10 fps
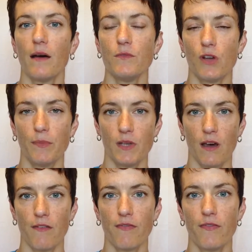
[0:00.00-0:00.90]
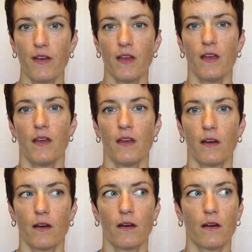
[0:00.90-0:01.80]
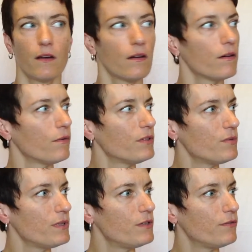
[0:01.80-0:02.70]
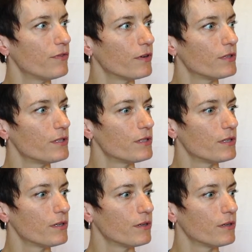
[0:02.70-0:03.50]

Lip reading: dropped off. What did we do first?